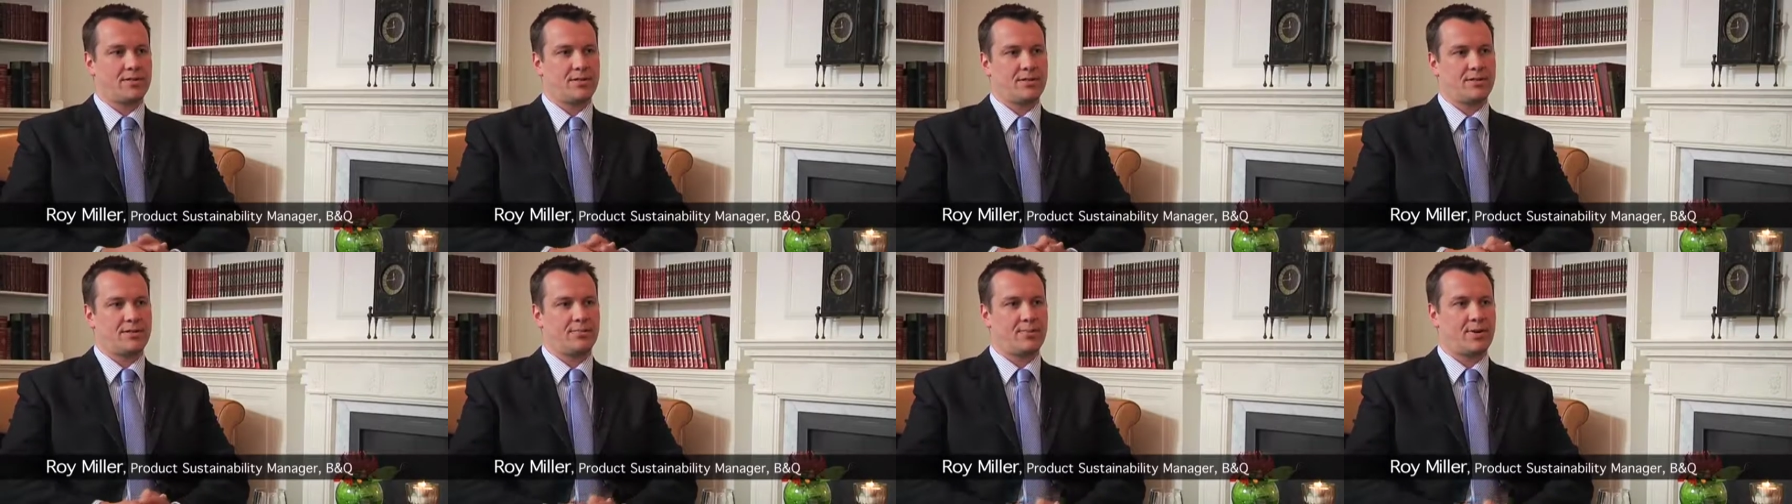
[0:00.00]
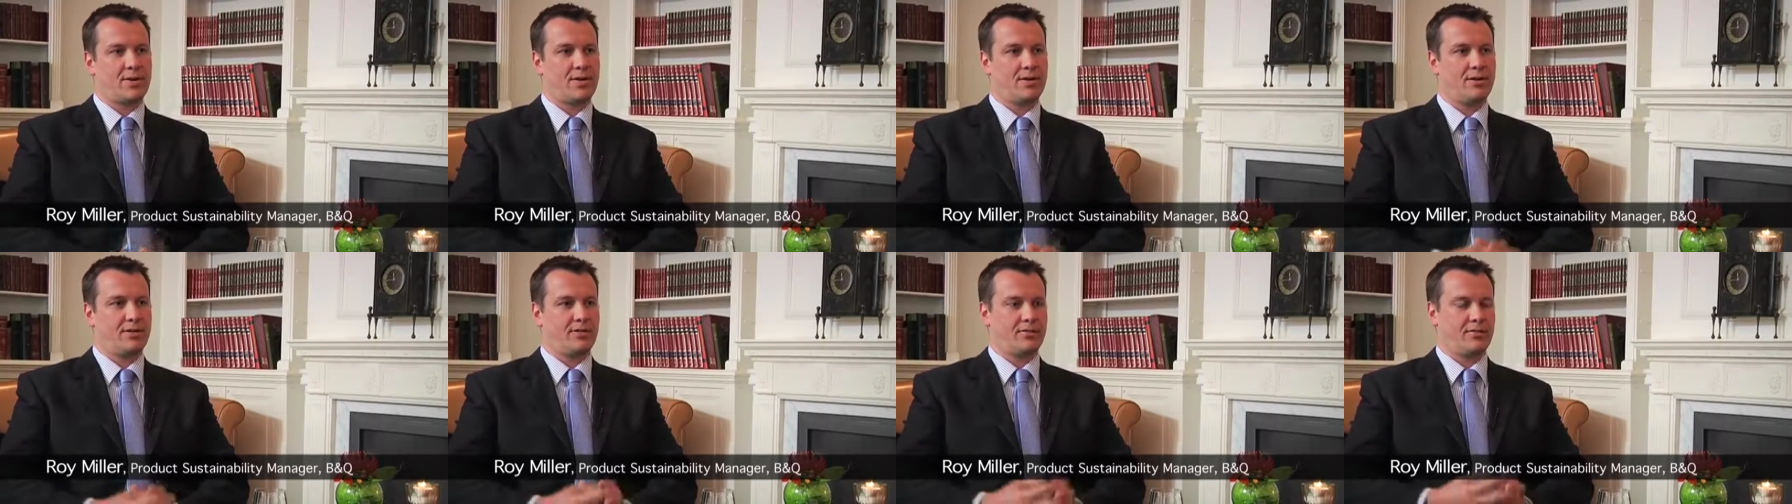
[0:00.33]
they're
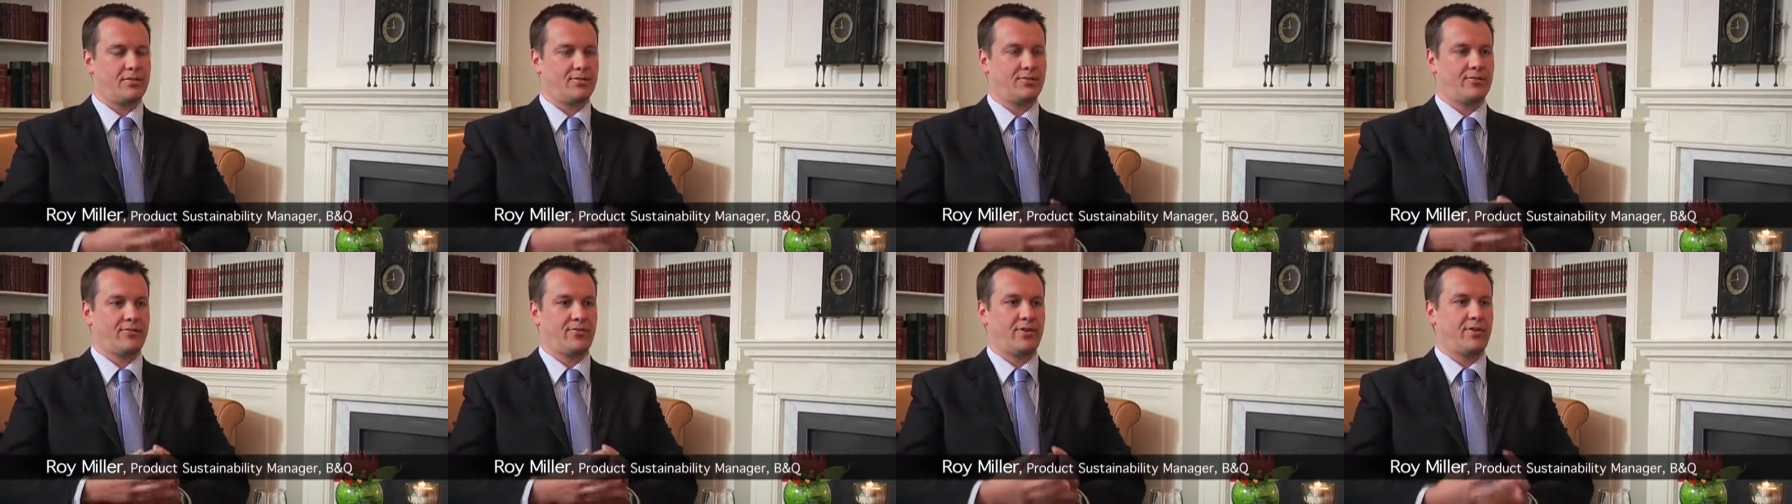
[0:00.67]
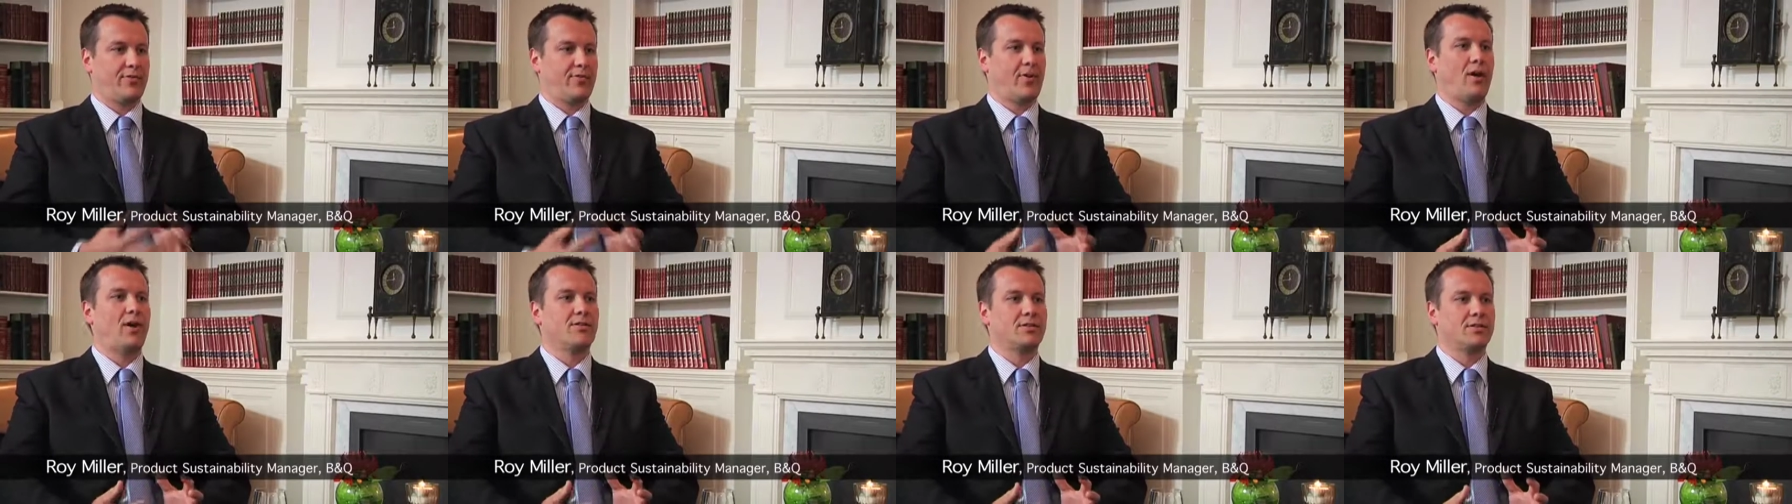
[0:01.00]
suppliers of,
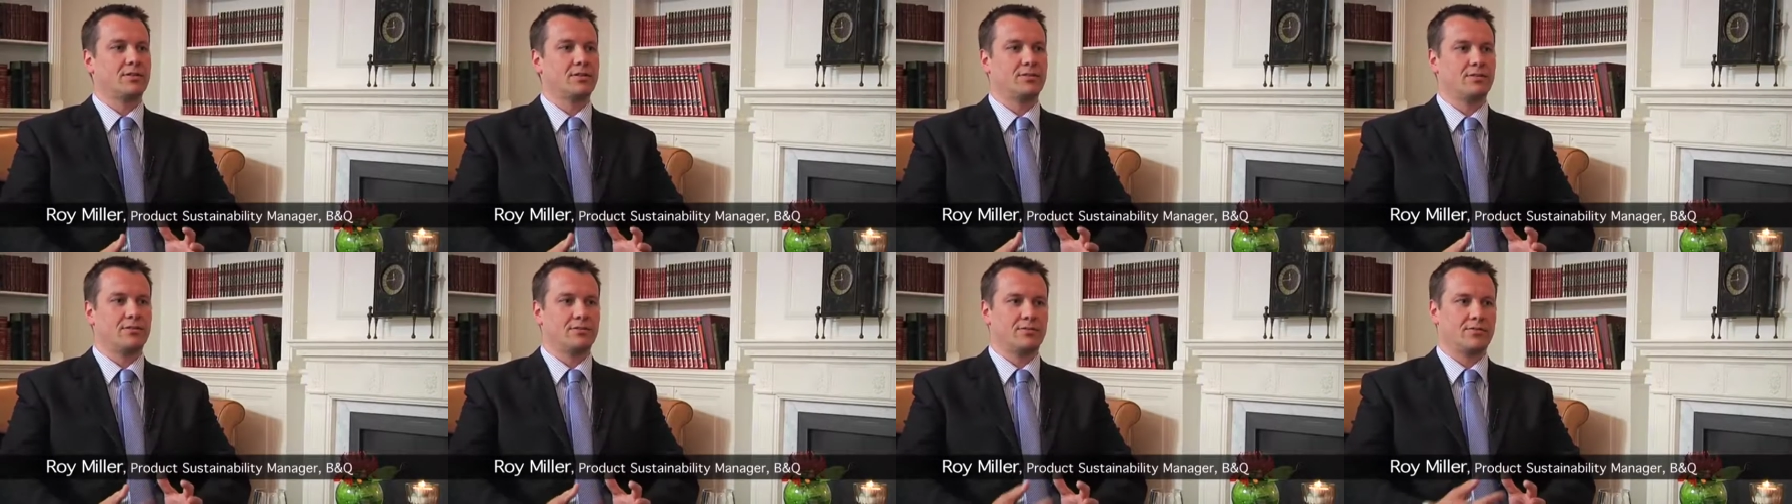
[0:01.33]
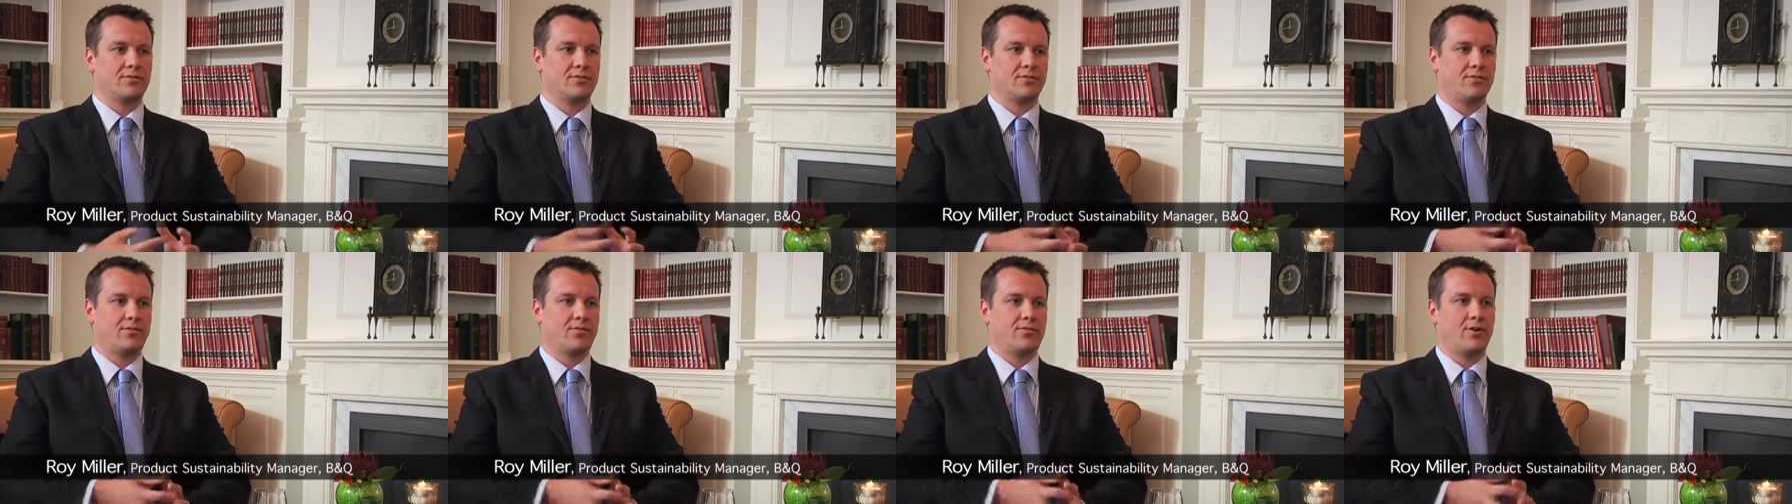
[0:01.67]
of articles
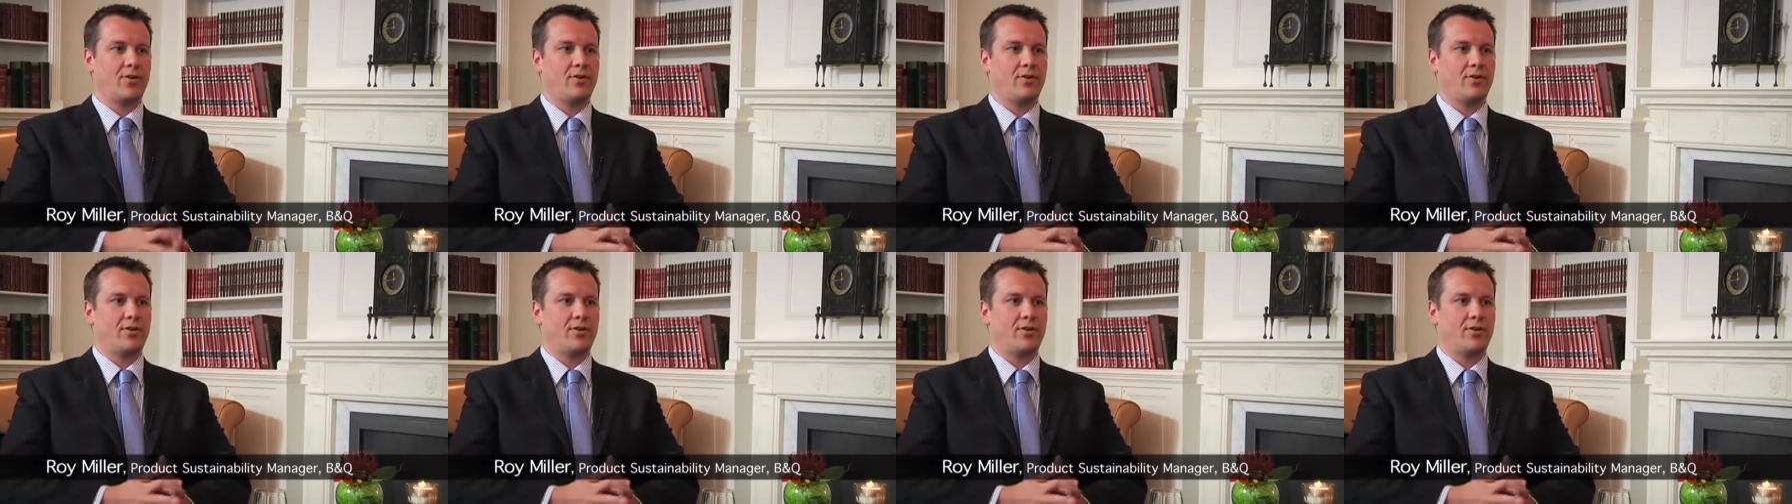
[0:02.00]
of,